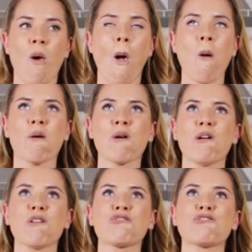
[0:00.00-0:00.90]
Oh my
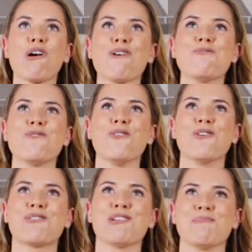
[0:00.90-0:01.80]
God, it's so
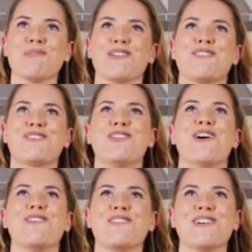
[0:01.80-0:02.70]
naughty, but it's
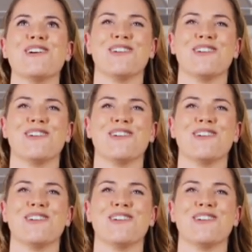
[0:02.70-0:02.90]
so